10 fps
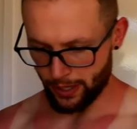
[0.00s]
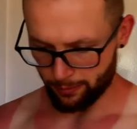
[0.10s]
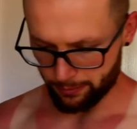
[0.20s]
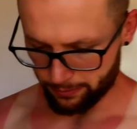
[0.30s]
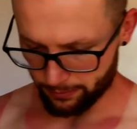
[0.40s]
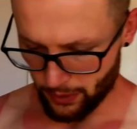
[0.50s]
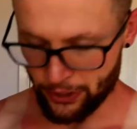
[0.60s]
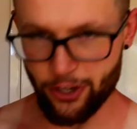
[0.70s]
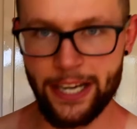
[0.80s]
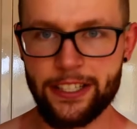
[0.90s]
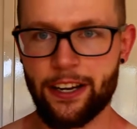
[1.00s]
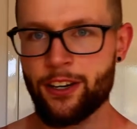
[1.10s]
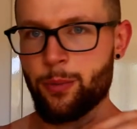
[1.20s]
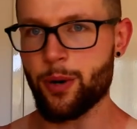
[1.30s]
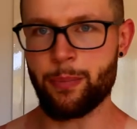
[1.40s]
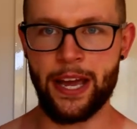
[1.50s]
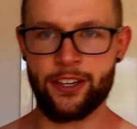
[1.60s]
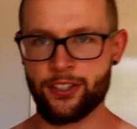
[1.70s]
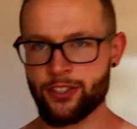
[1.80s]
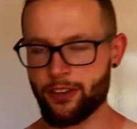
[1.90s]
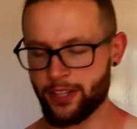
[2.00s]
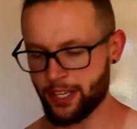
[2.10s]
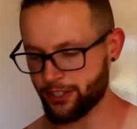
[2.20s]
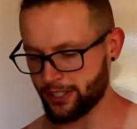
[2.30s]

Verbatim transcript: um, I tried to get her to put bandages on there.